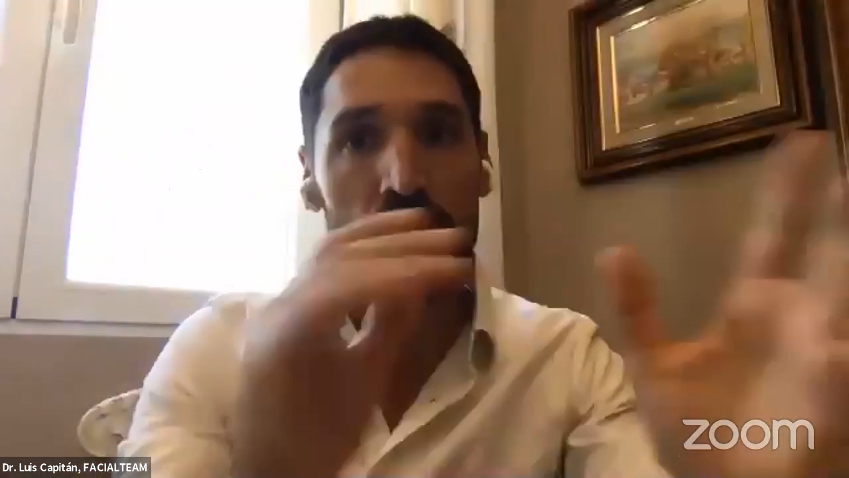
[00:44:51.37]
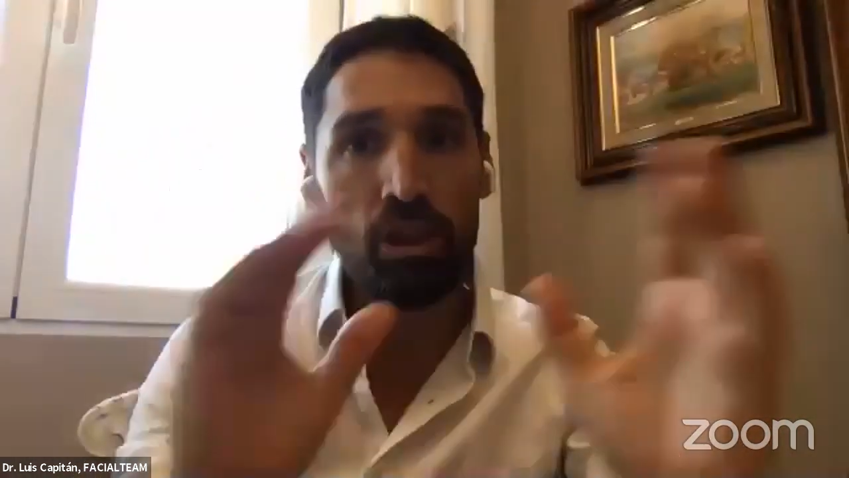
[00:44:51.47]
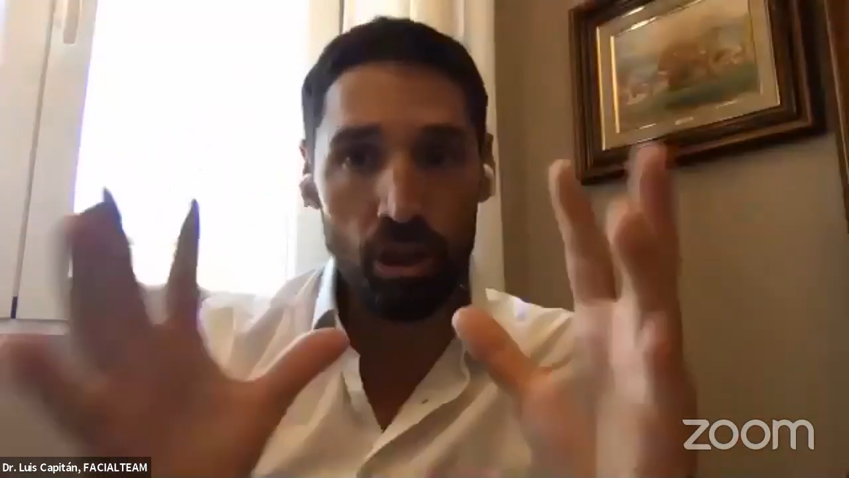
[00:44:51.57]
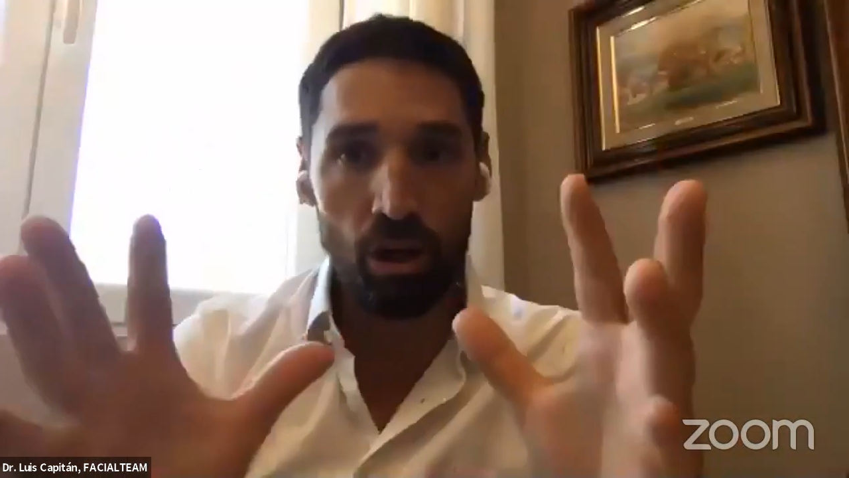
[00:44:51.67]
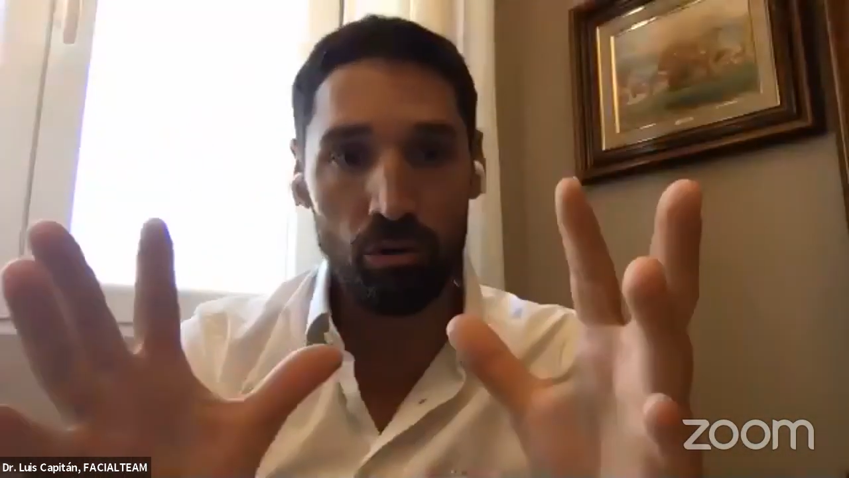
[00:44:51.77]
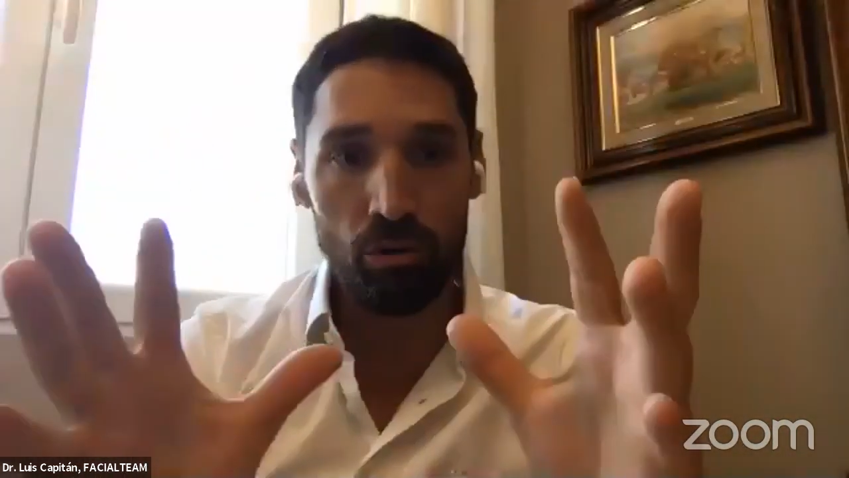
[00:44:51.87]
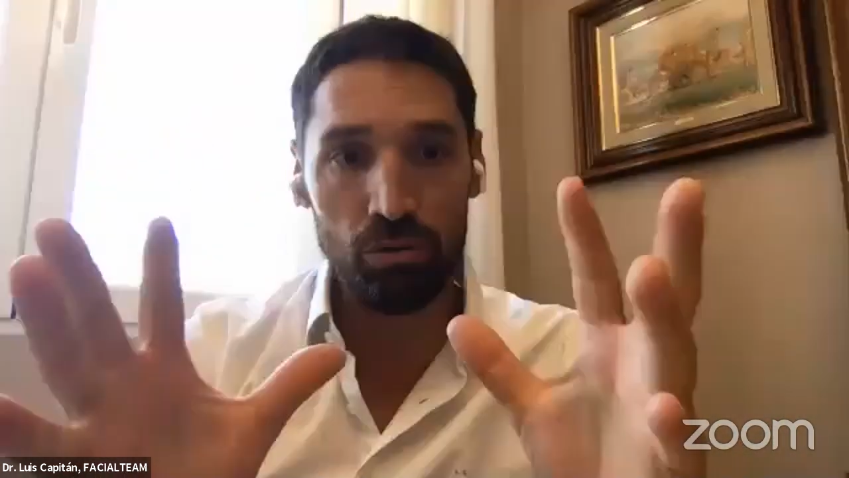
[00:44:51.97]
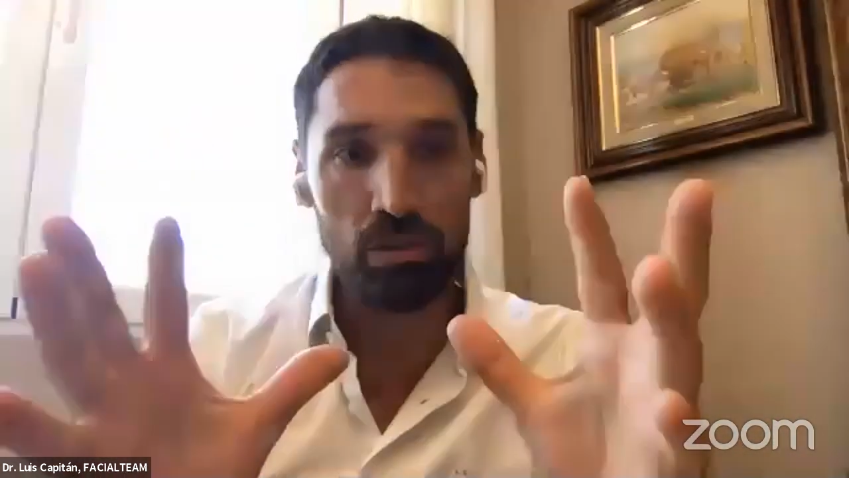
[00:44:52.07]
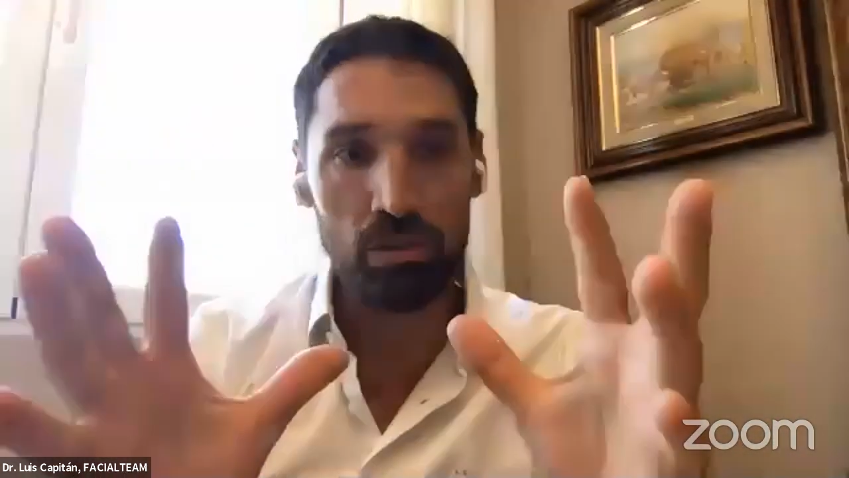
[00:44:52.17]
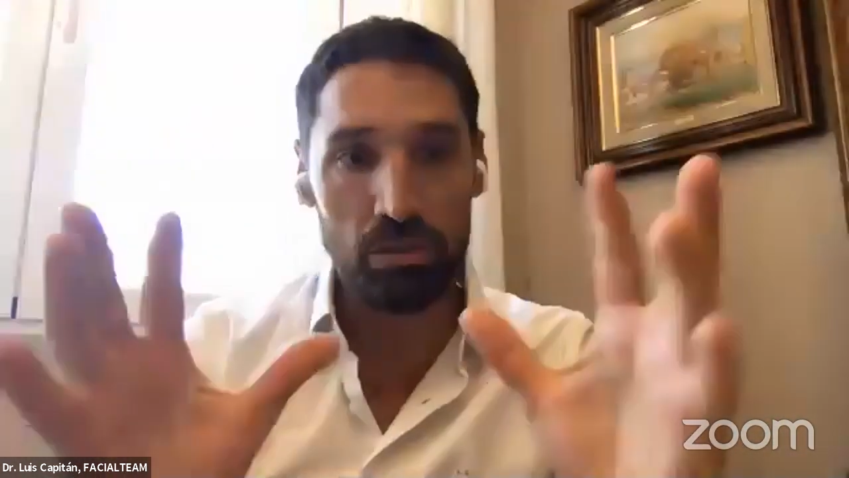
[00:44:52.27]

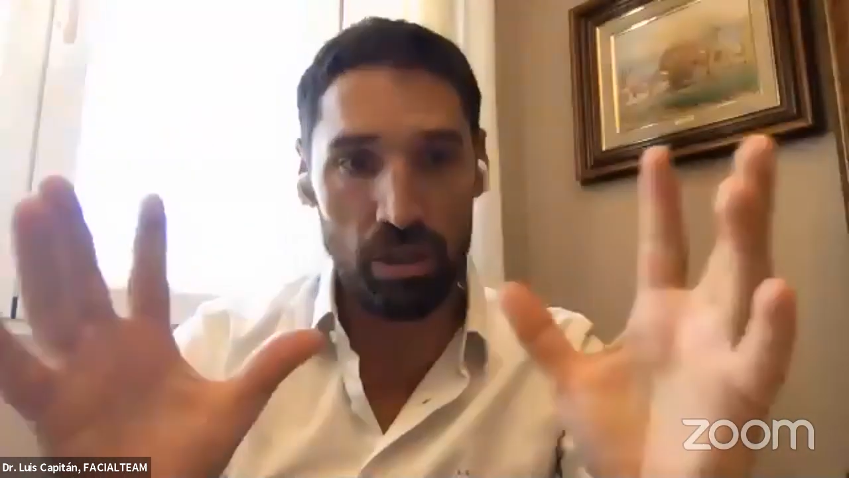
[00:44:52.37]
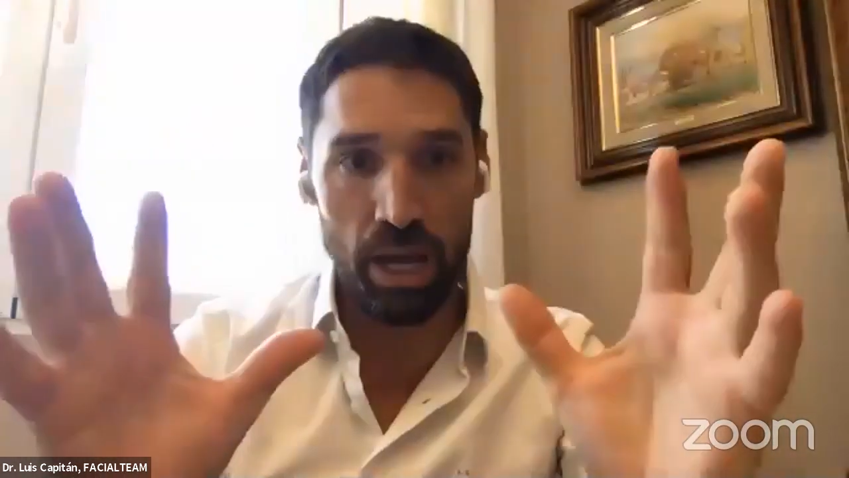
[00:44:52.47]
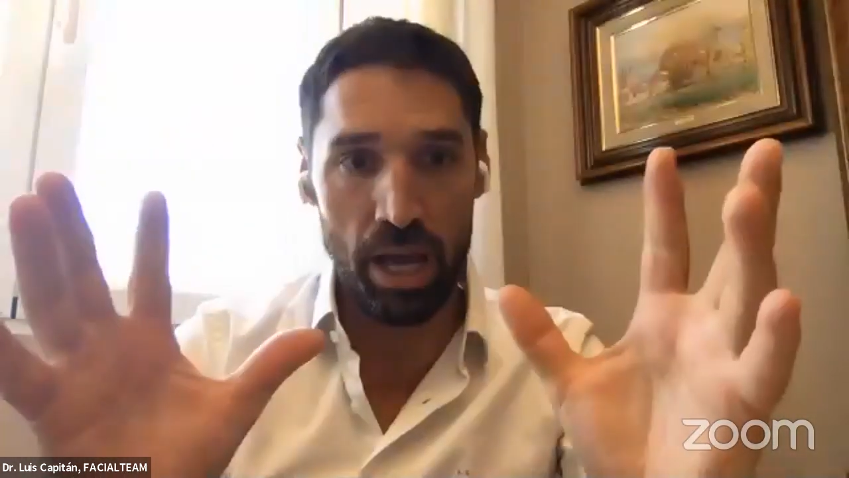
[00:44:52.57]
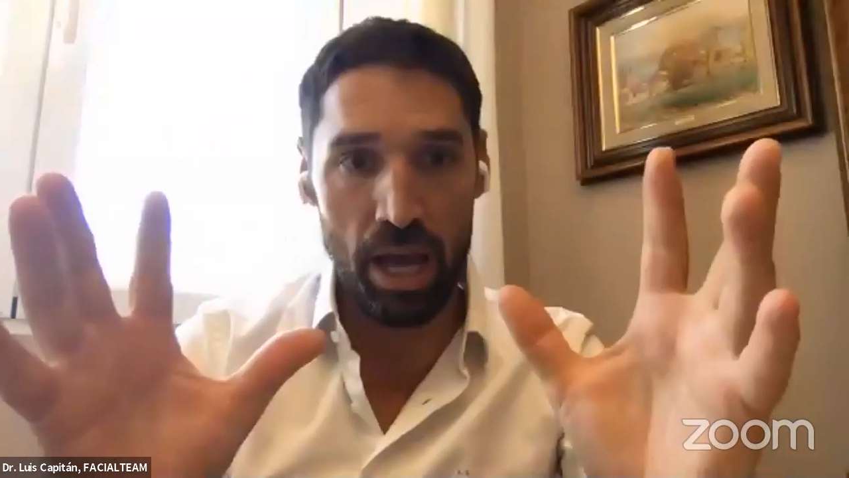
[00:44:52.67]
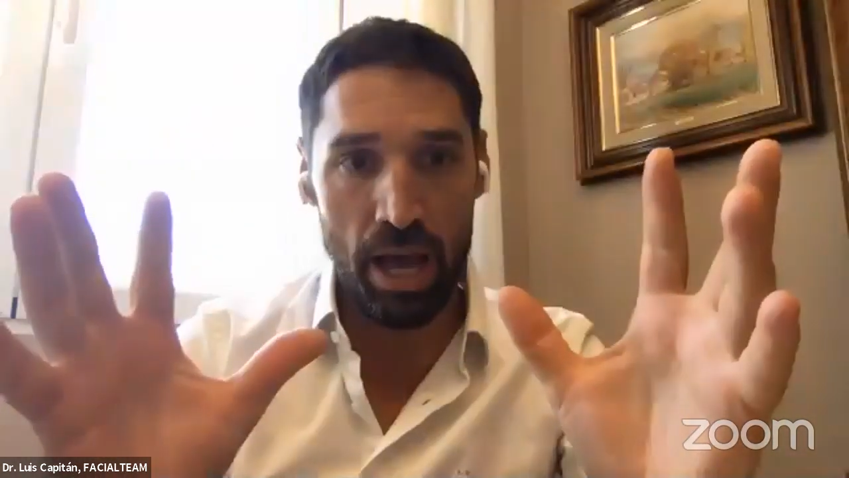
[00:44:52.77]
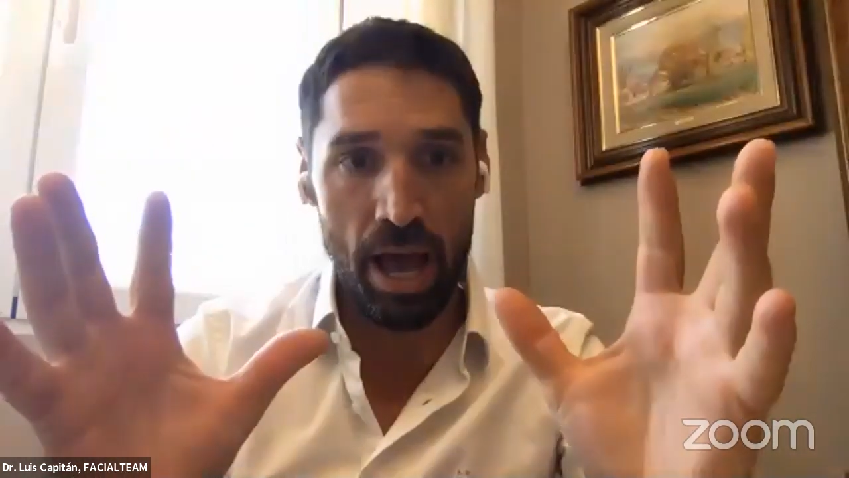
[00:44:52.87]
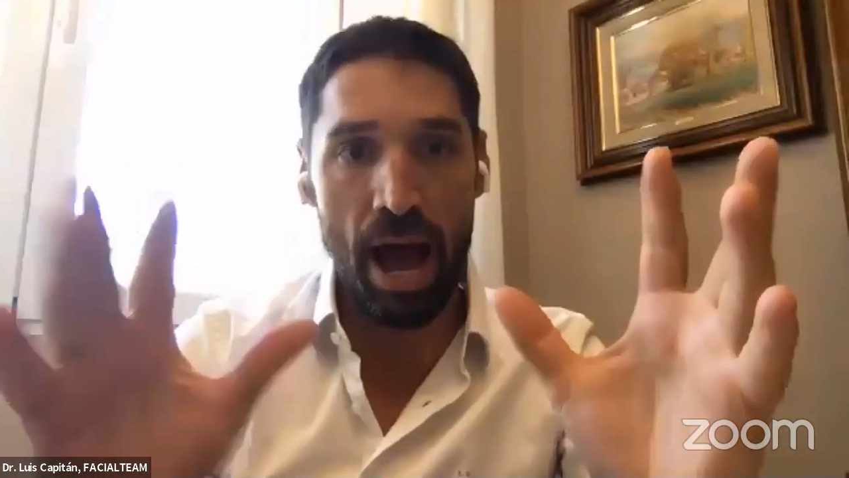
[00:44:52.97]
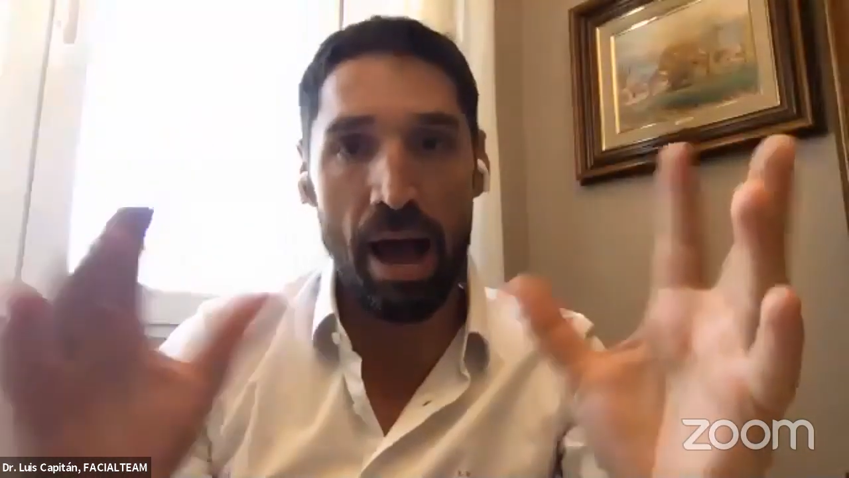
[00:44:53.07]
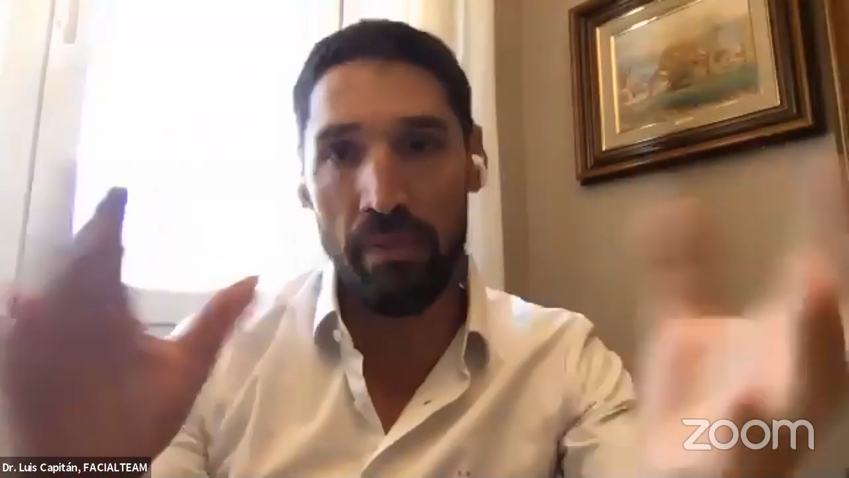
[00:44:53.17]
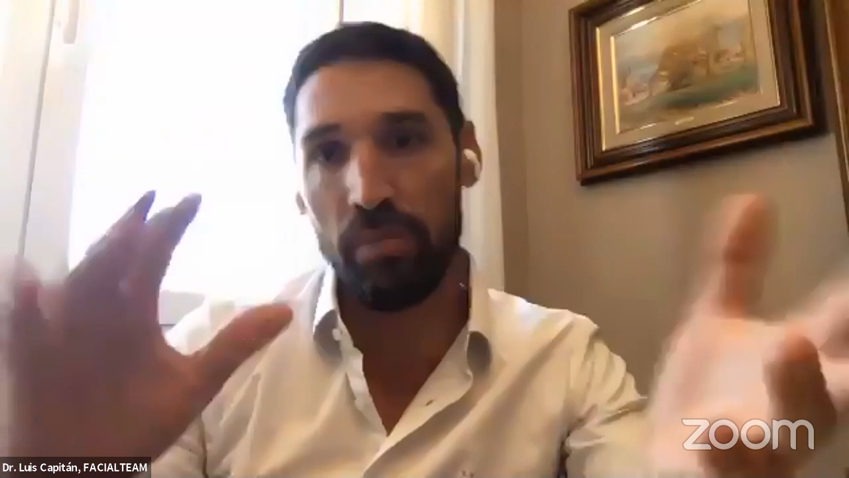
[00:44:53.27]
those
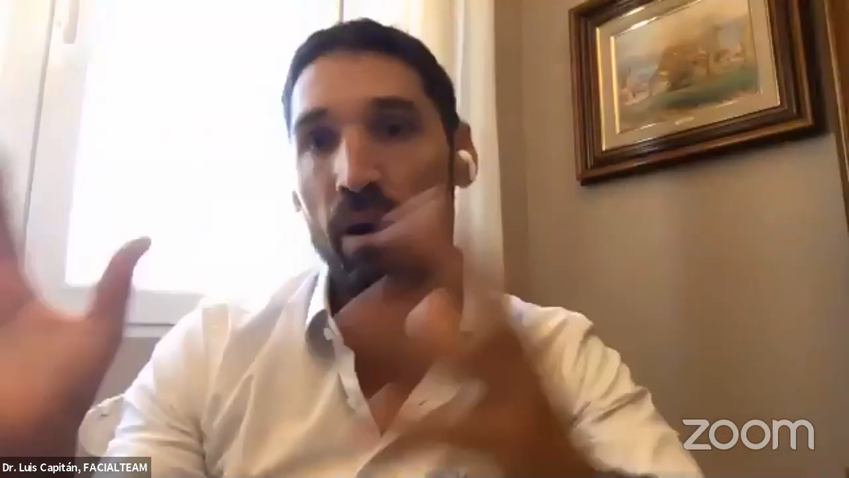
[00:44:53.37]
under